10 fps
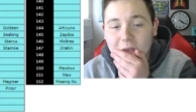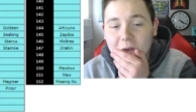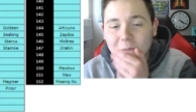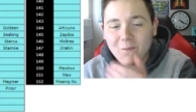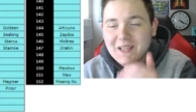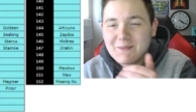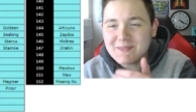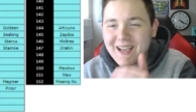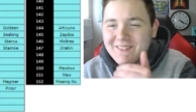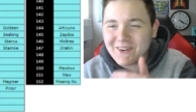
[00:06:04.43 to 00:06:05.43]
What comes
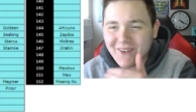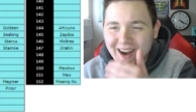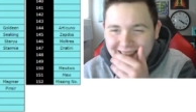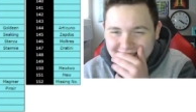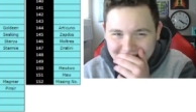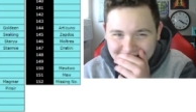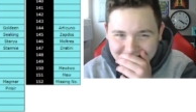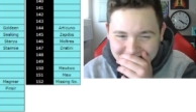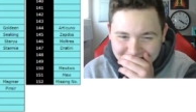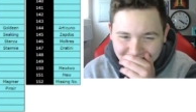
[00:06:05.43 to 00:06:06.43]
after Raticate?
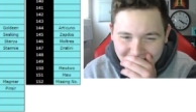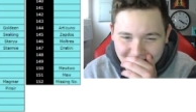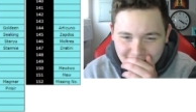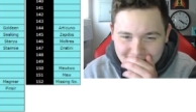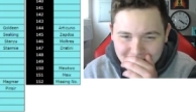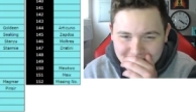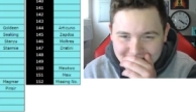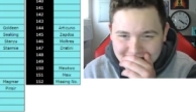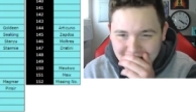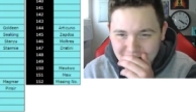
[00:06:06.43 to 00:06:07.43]
Crap, that's what's gonna
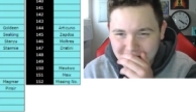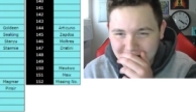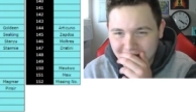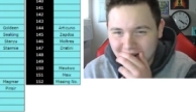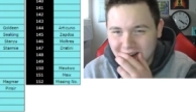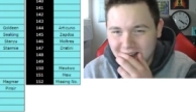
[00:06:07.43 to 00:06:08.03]
get me here.